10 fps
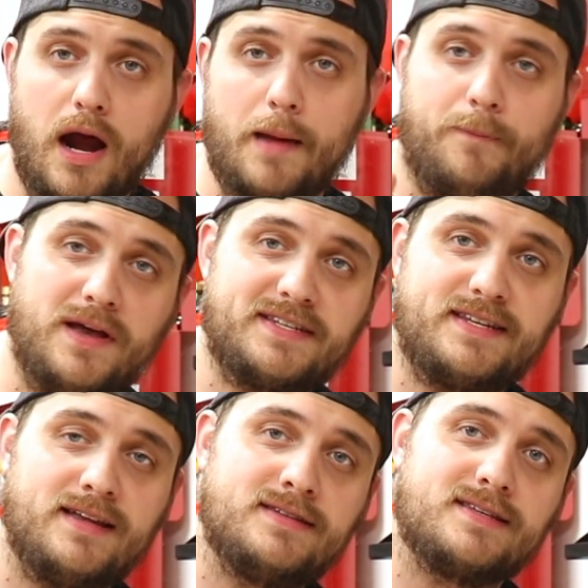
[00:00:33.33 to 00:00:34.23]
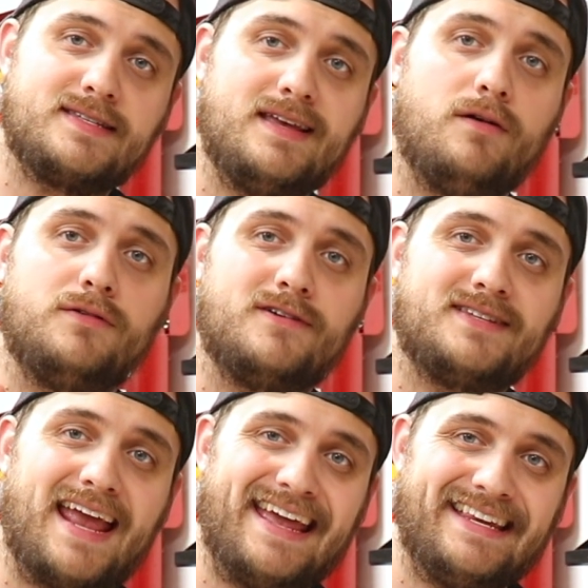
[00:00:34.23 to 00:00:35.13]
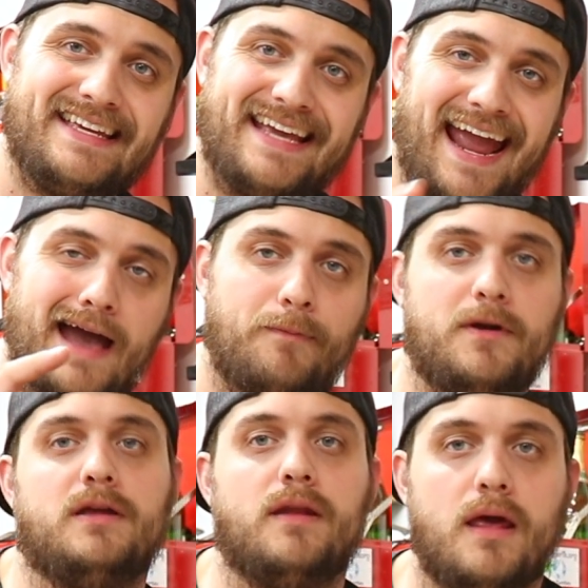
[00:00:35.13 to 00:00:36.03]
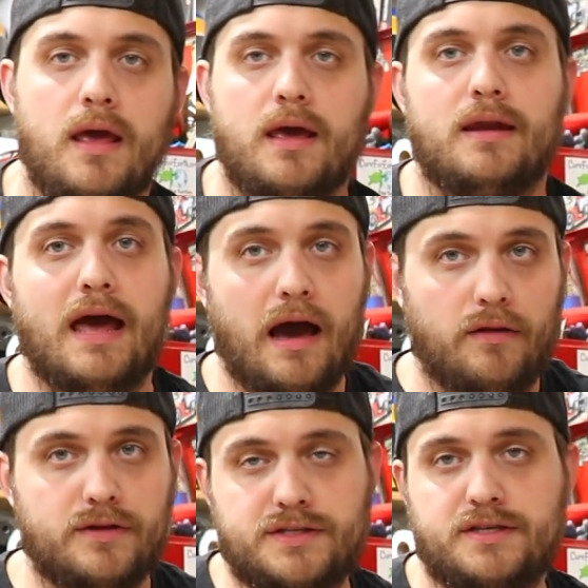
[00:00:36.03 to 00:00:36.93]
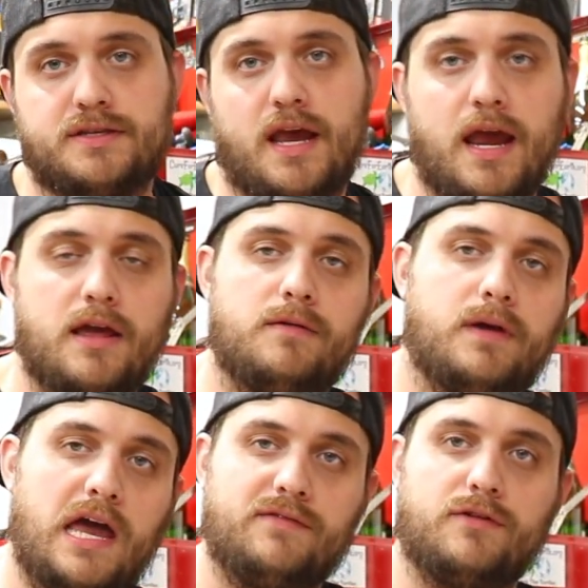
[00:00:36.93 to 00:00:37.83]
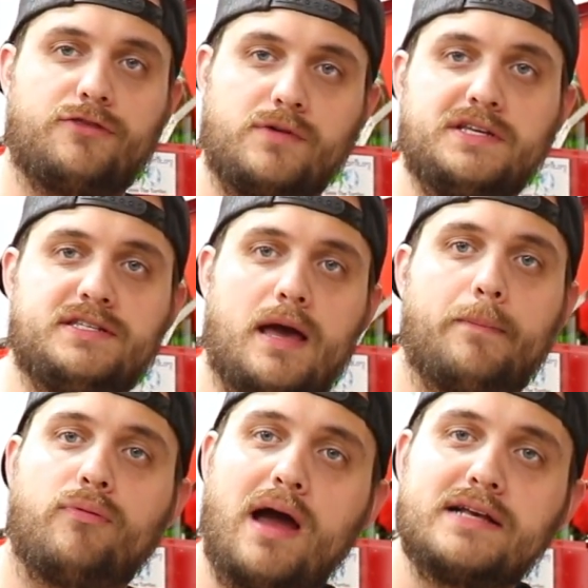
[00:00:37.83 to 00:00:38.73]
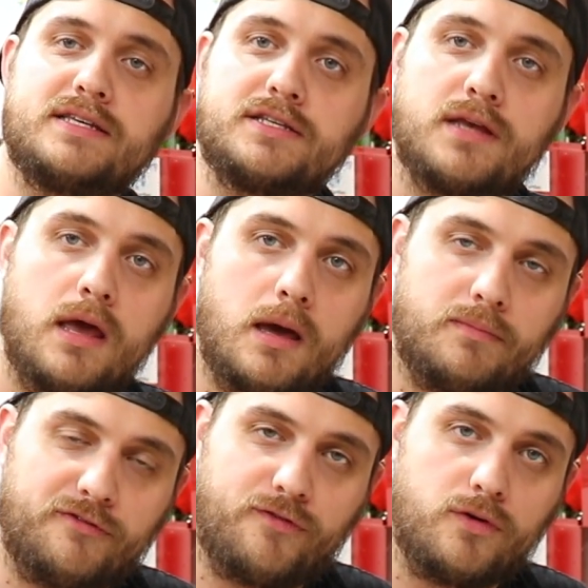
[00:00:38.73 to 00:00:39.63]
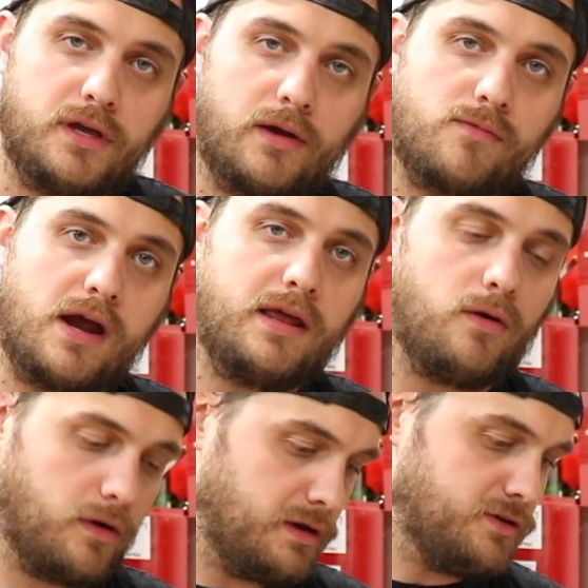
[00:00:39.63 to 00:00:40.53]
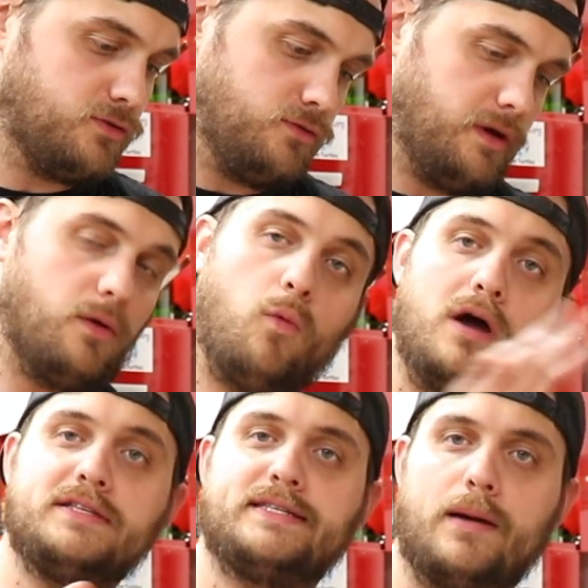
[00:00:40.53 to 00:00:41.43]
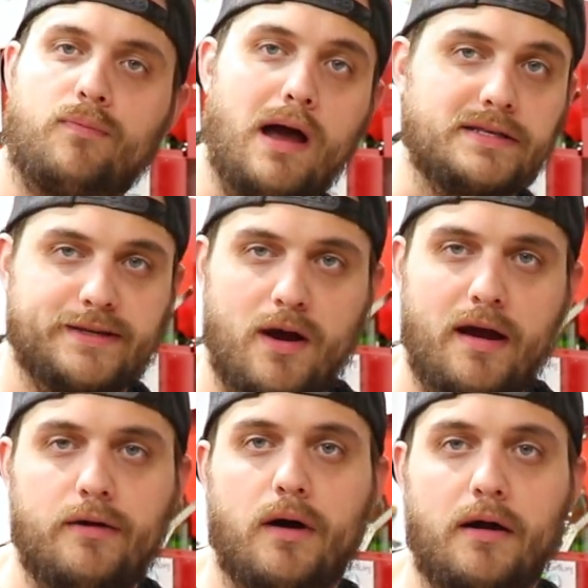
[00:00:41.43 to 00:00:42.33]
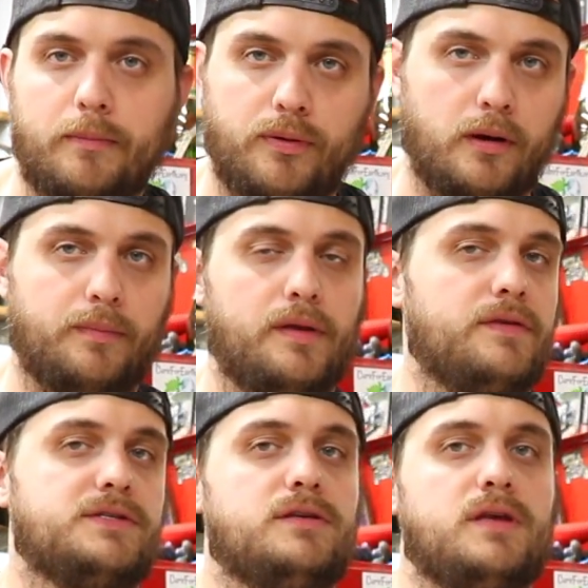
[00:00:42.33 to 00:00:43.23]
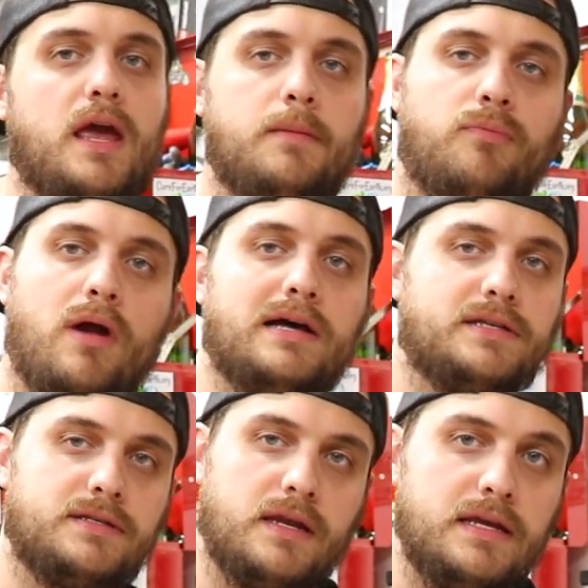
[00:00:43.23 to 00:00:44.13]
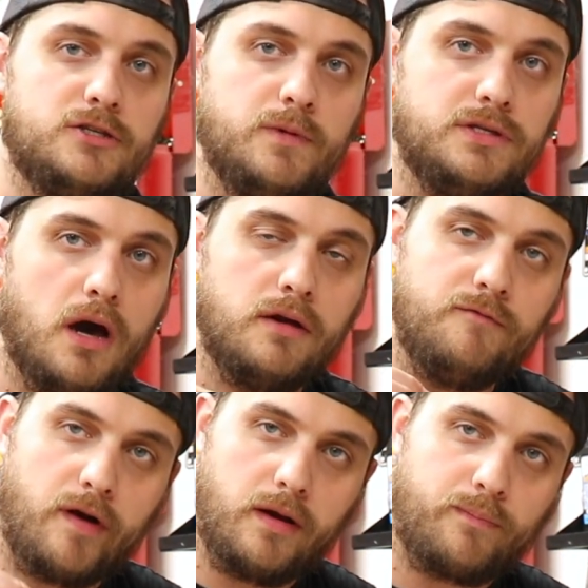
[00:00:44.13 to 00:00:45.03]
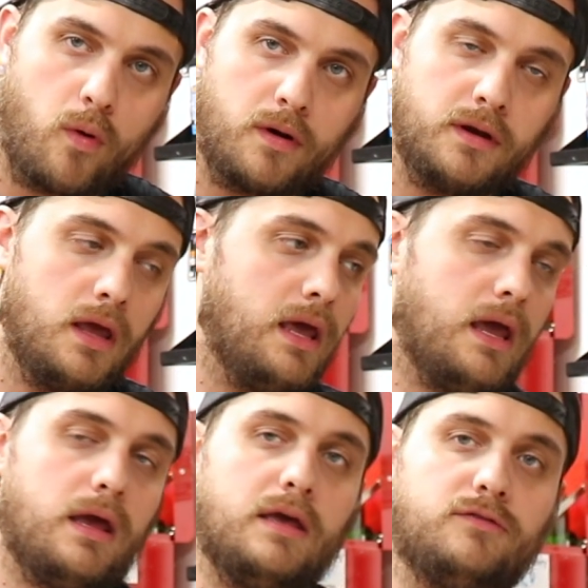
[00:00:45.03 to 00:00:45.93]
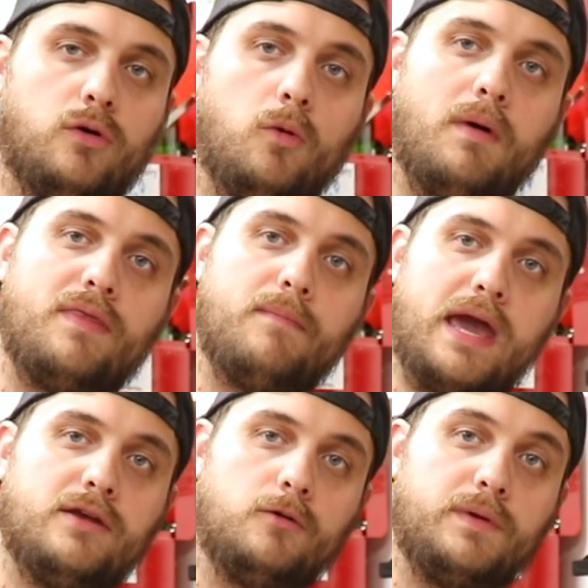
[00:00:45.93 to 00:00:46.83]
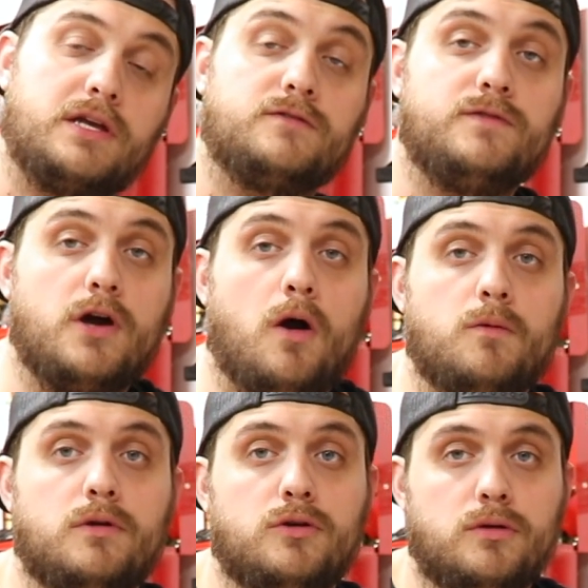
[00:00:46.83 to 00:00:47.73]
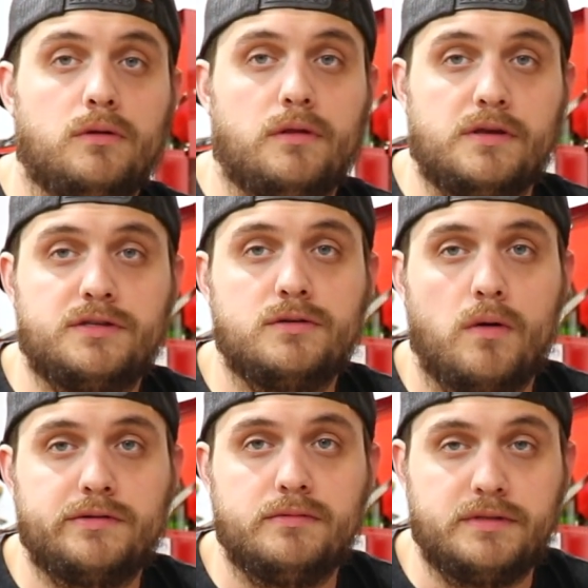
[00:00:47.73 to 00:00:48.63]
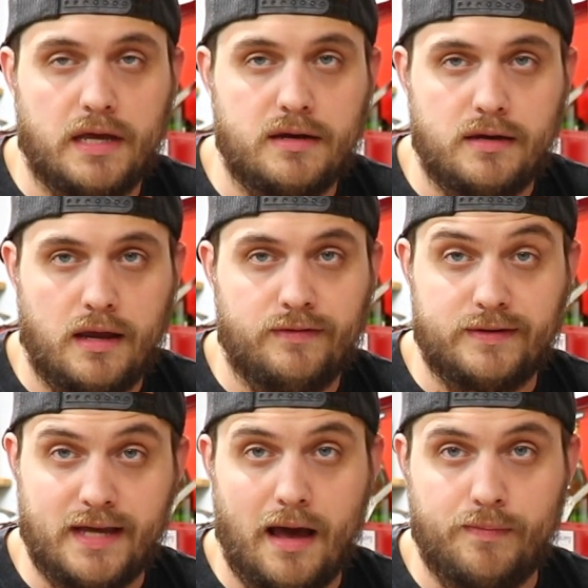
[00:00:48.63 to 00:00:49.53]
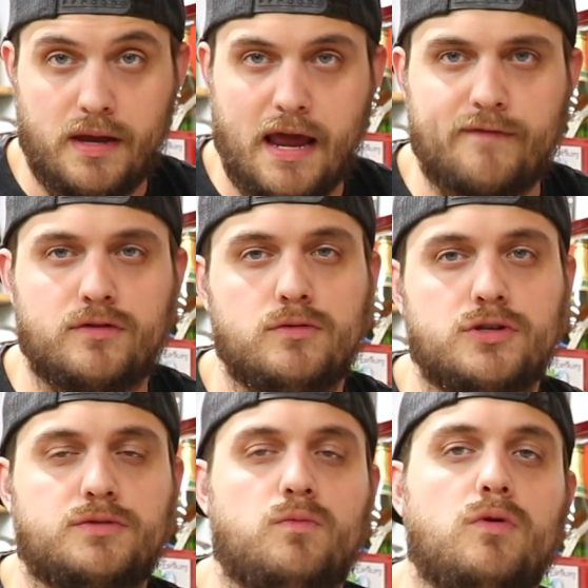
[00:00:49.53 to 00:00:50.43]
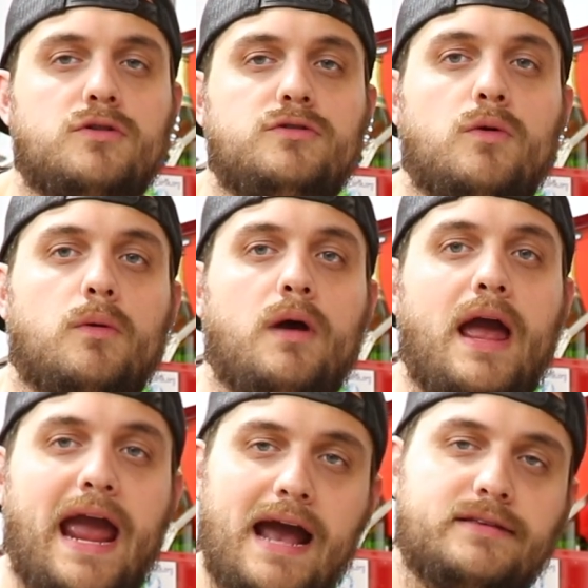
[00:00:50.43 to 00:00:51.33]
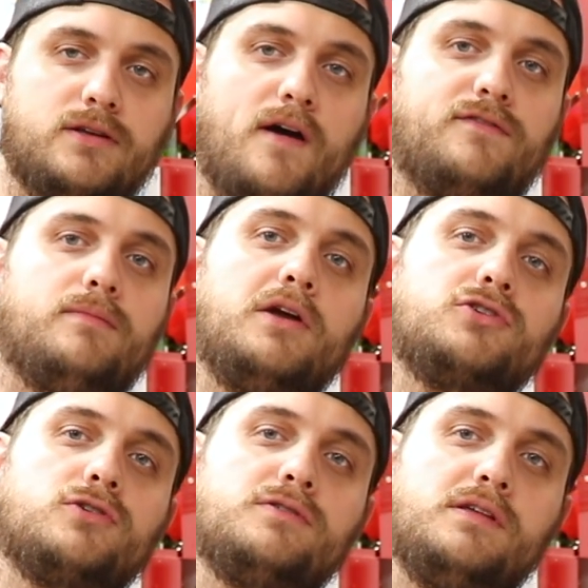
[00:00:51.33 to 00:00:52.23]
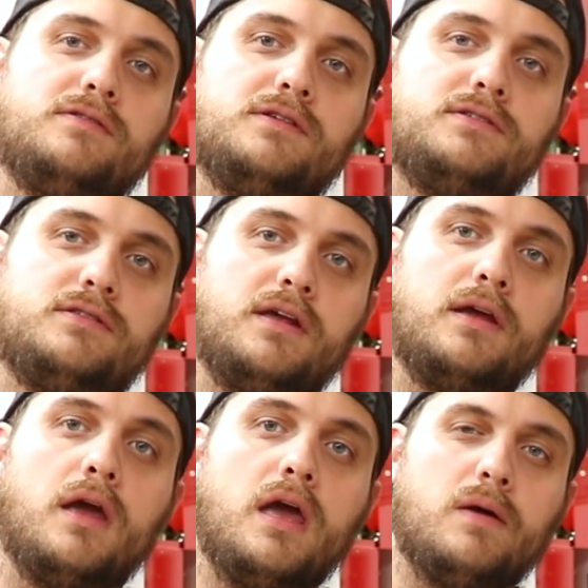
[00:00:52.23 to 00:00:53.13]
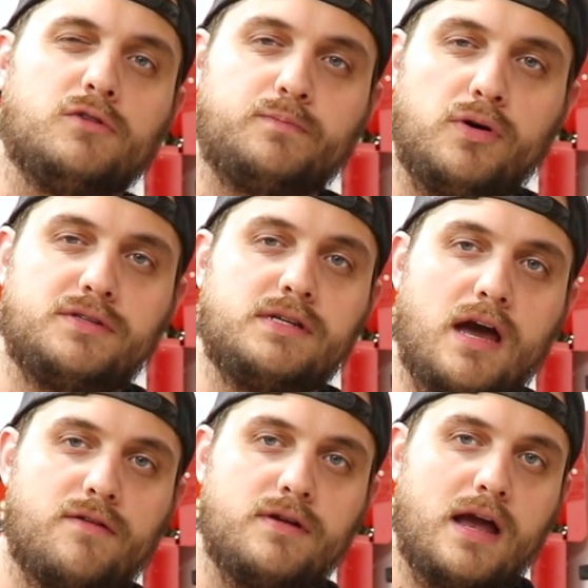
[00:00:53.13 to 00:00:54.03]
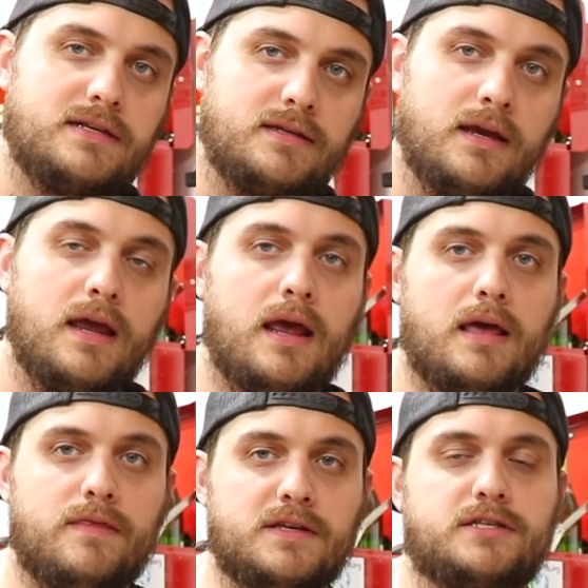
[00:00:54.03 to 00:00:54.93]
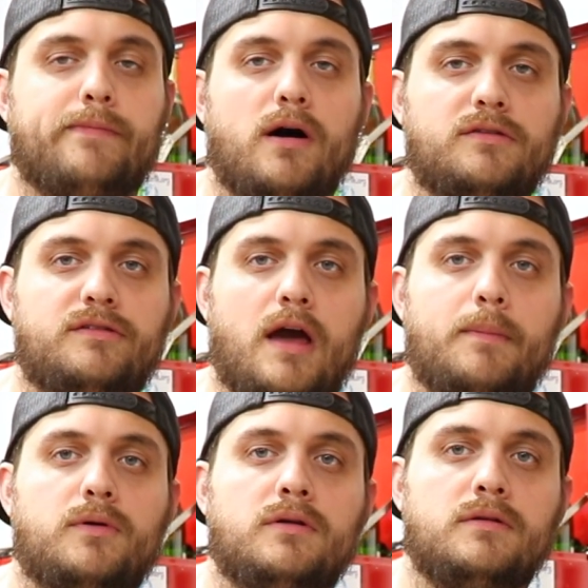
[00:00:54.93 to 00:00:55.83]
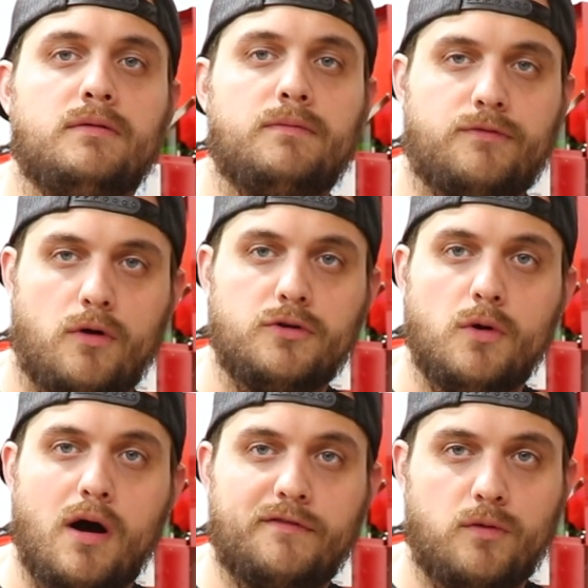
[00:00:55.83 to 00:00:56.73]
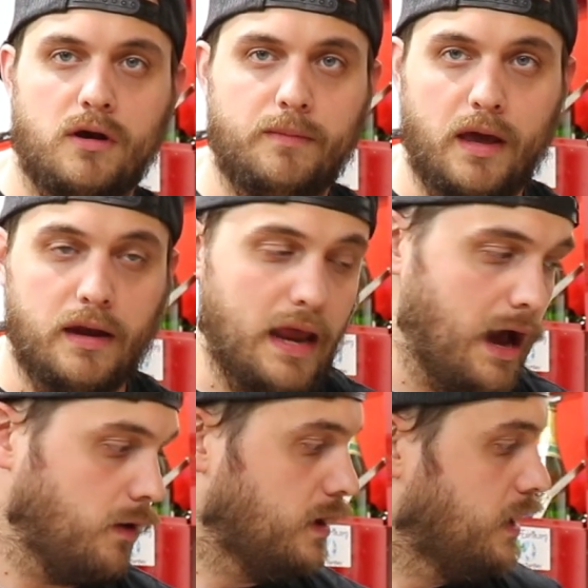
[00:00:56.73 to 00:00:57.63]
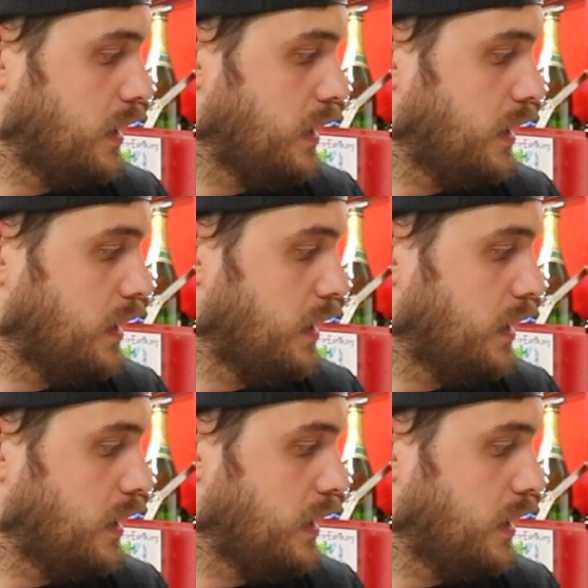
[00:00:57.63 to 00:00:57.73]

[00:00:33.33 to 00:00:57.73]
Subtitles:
right, pistons, cylinders, and gapping. Now this is a kind of a three-step process before you get ready, or into a one-step process. I don't know how to put it, but this is a process that needs to be done. Very important as told by the manual, because if you don't, this is going to detonate the top end. After you just worked your ass off to make sure that this thing was put together nicely, this small step can throw you off quite a bit. Now,